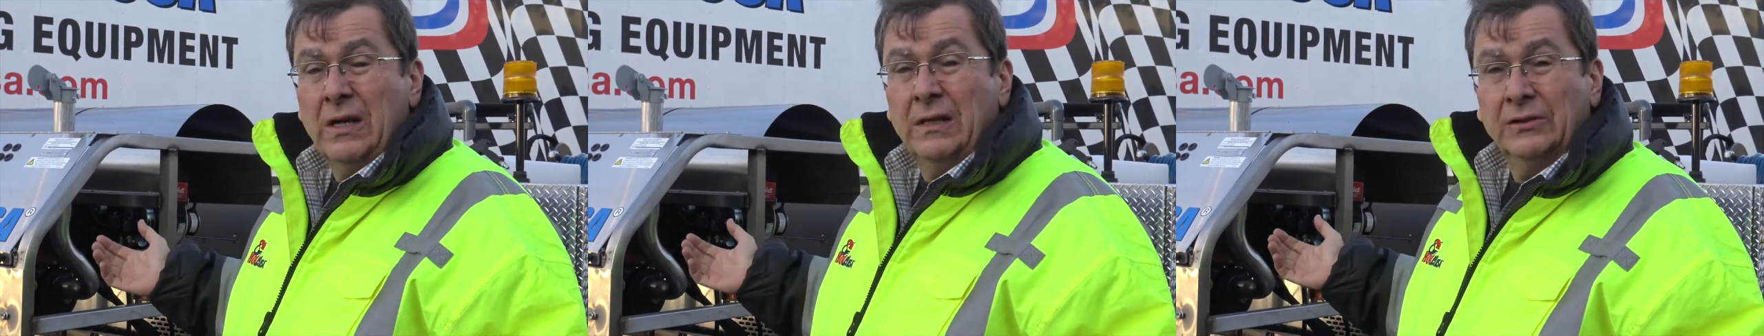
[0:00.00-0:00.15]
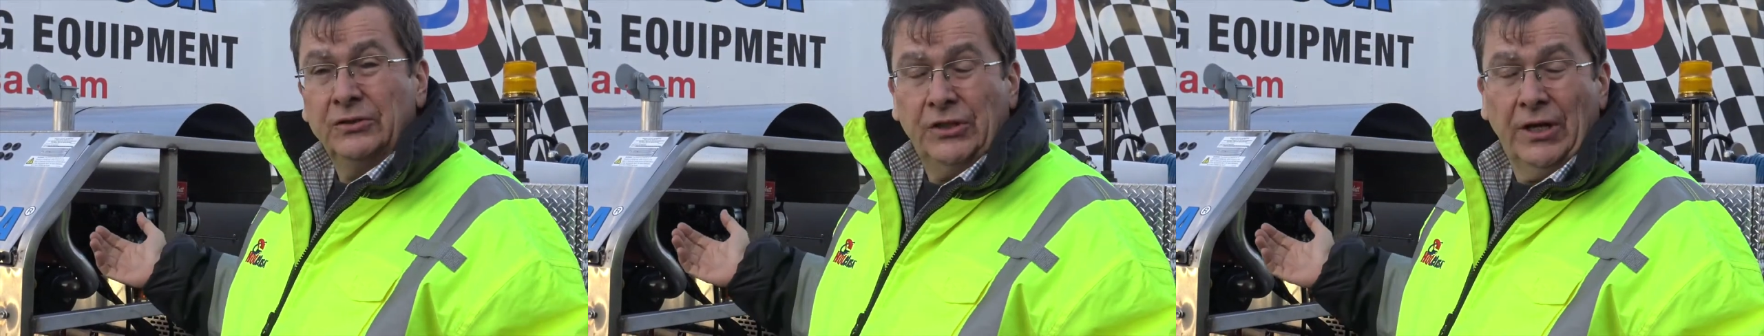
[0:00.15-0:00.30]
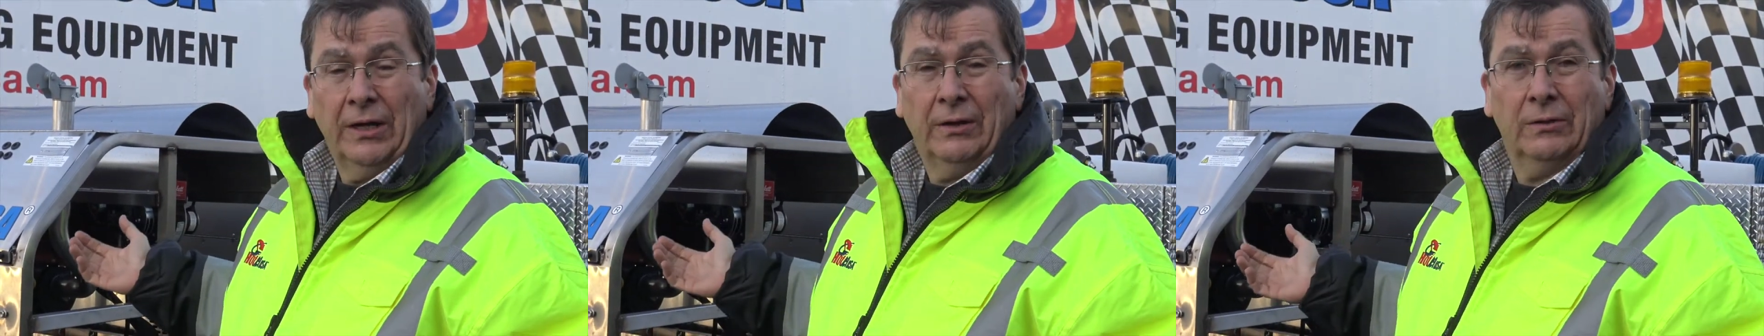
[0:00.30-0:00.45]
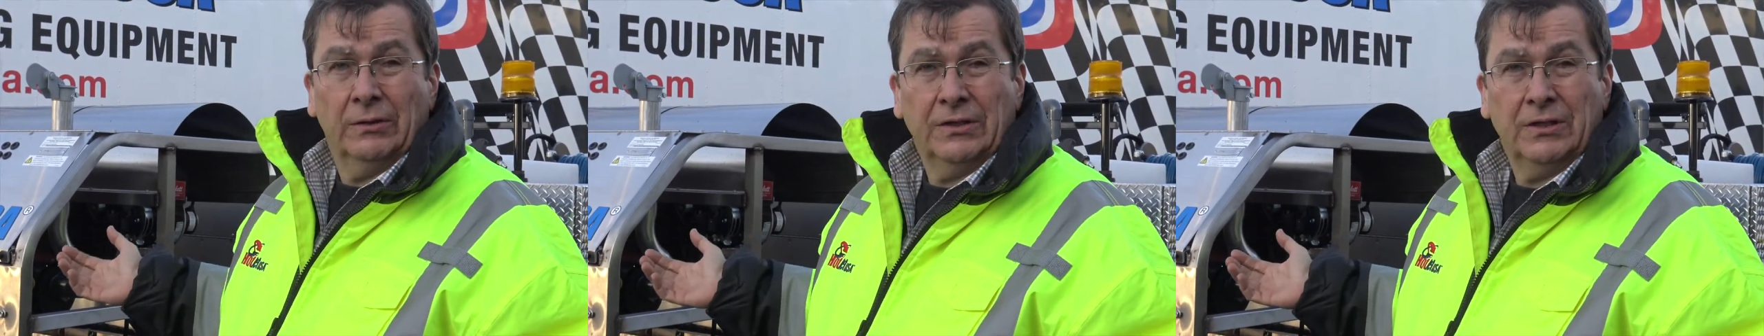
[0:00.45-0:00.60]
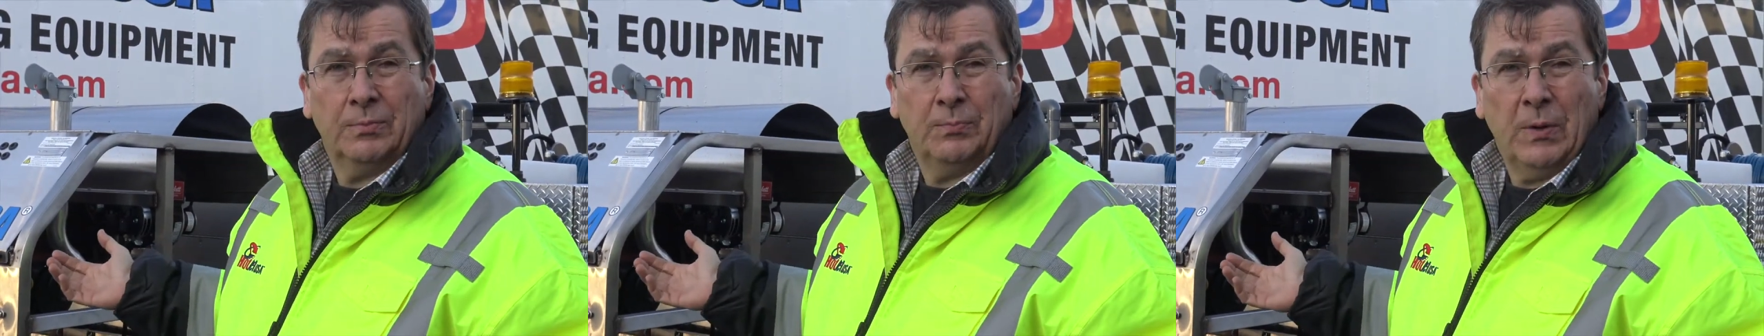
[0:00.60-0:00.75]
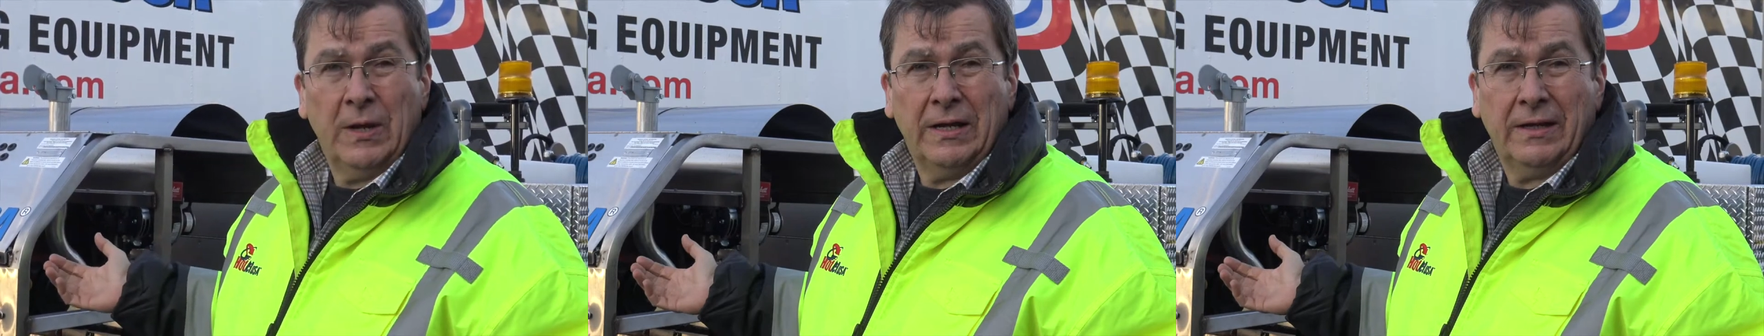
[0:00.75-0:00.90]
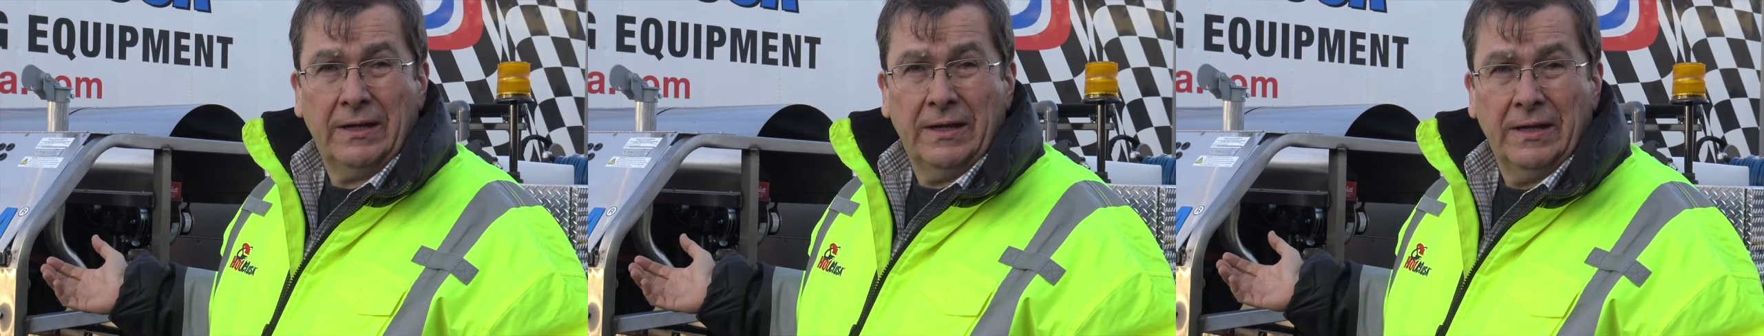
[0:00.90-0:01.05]
And generally
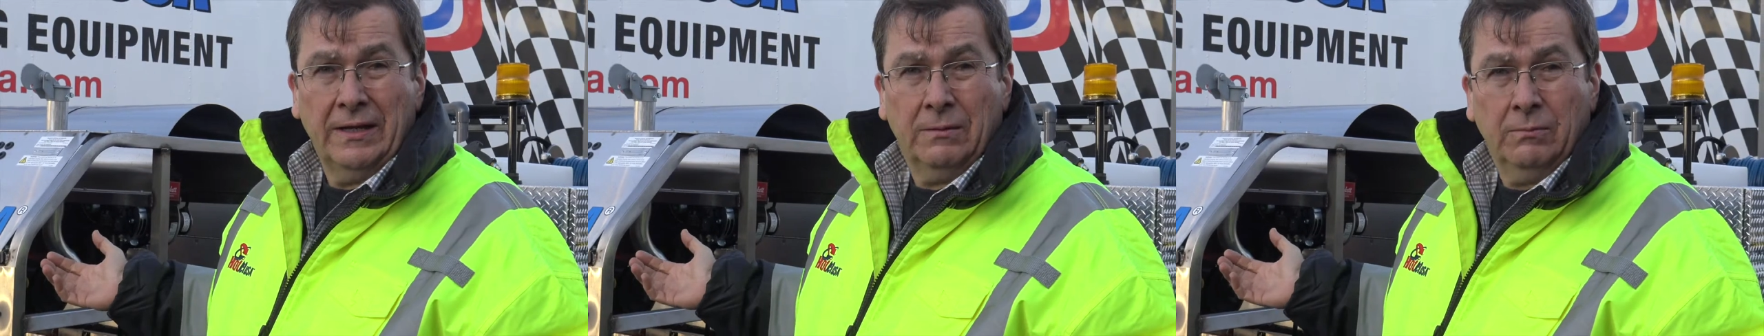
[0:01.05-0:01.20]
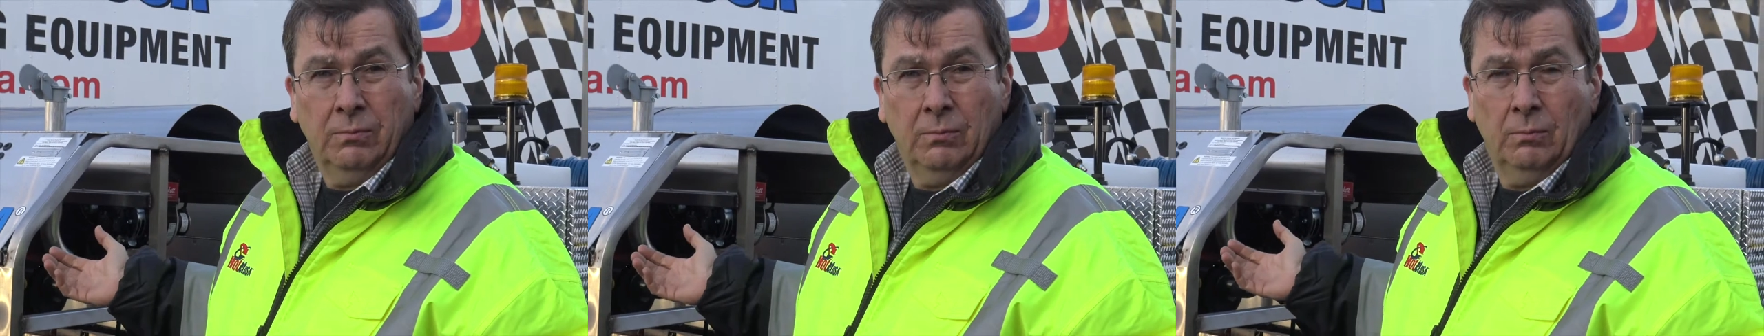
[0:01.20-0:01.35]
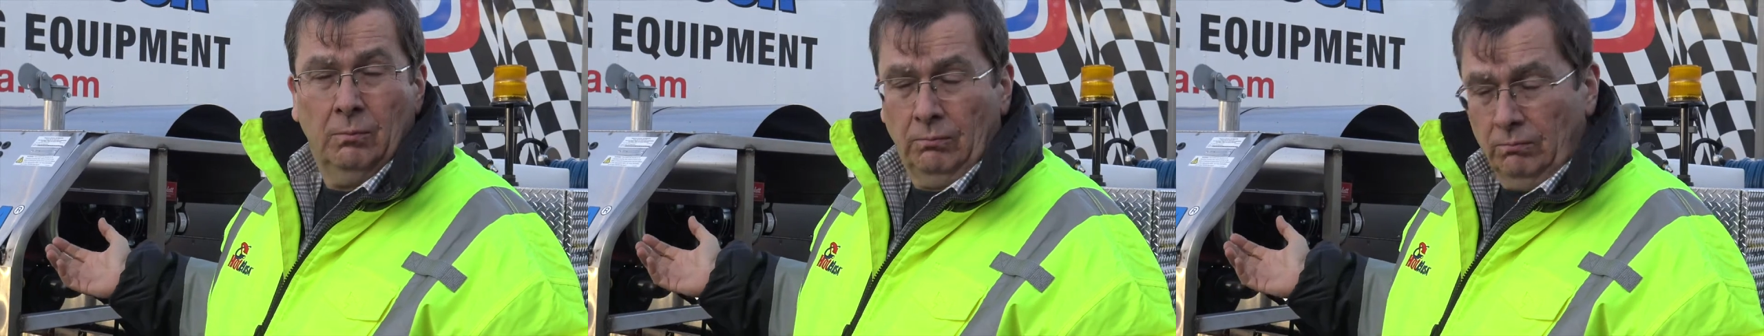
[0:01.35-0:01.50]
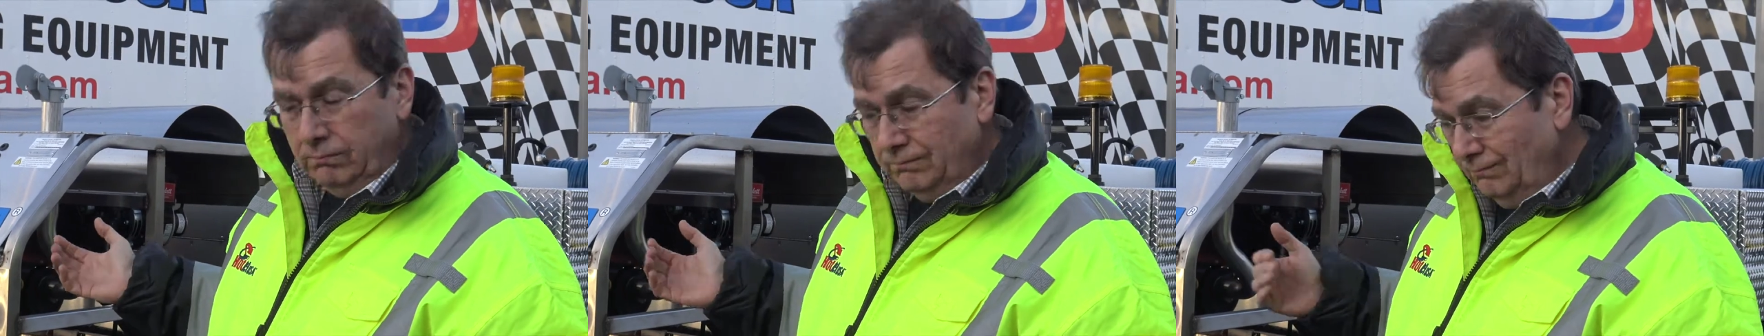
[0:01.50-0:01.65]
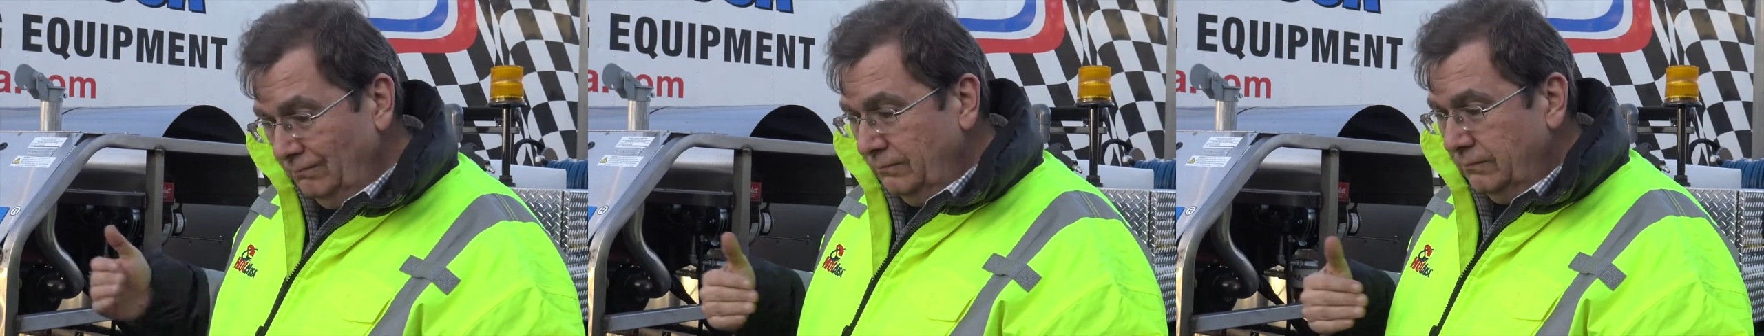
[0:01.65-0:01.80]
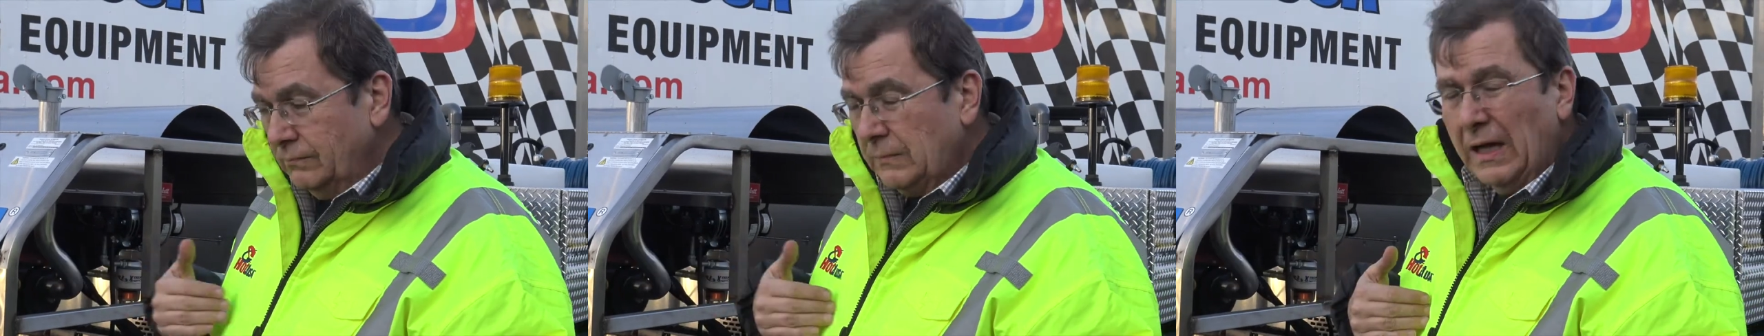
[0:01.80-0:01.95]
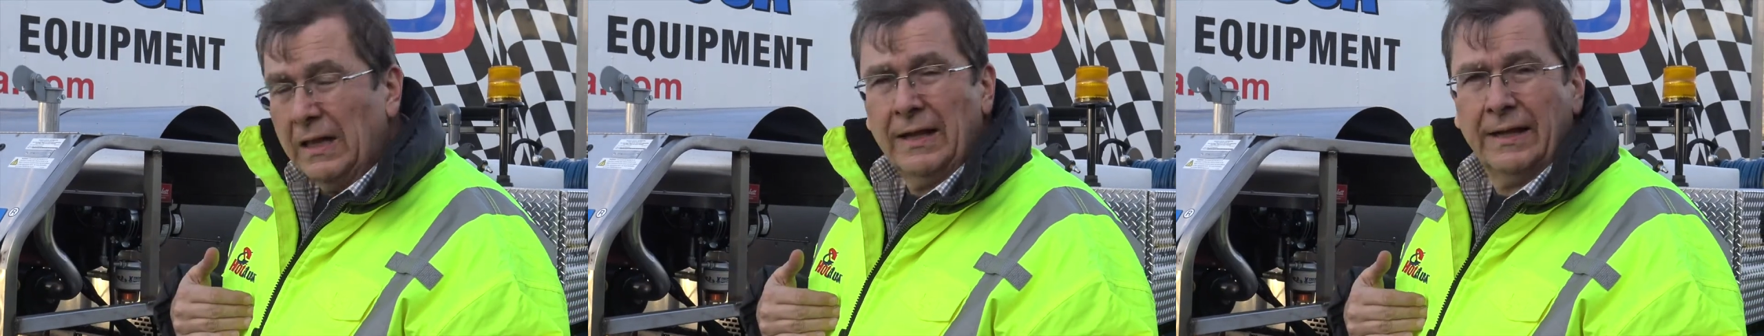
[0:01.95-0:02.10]
speaking,
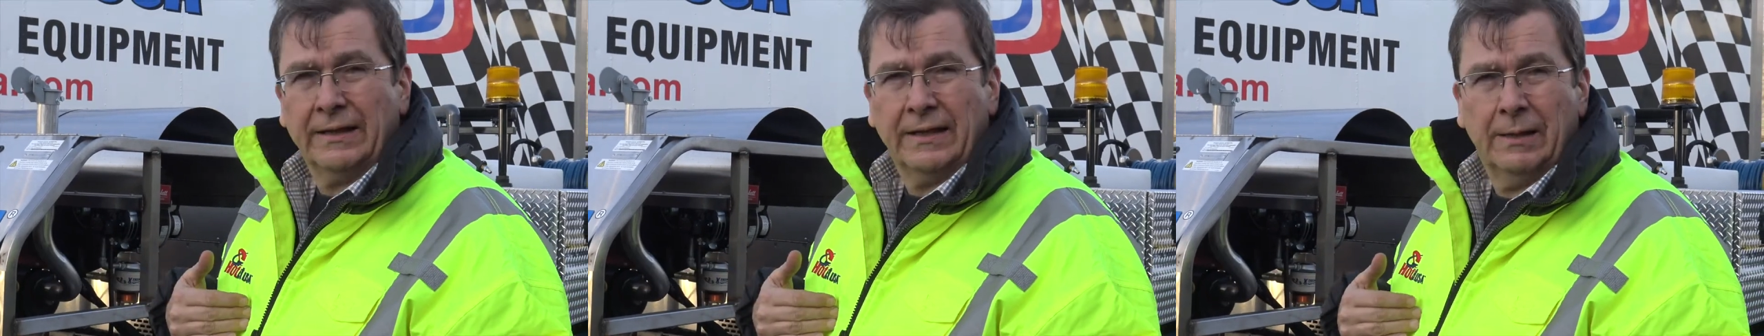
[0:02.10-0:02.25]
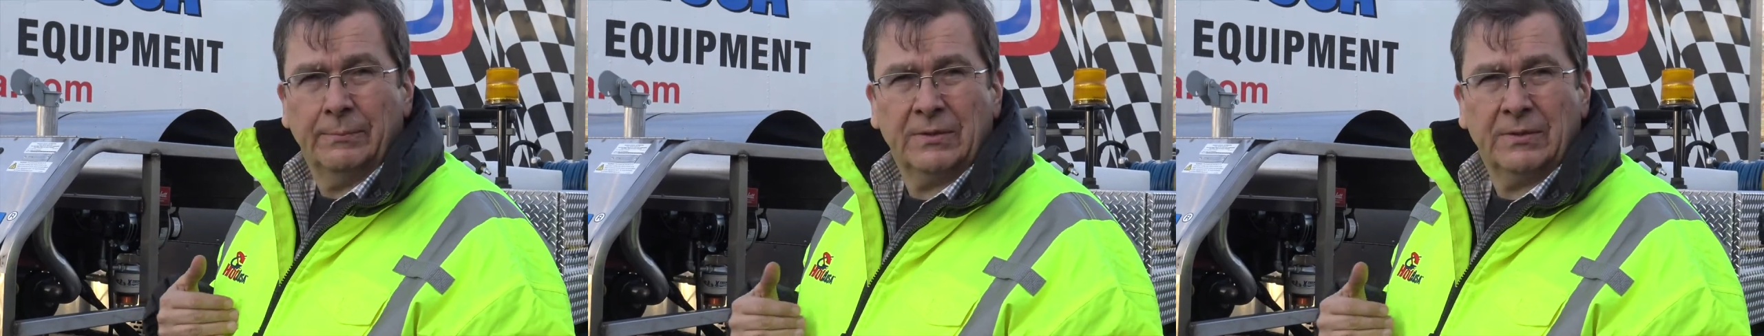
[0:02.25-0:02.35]
I like that.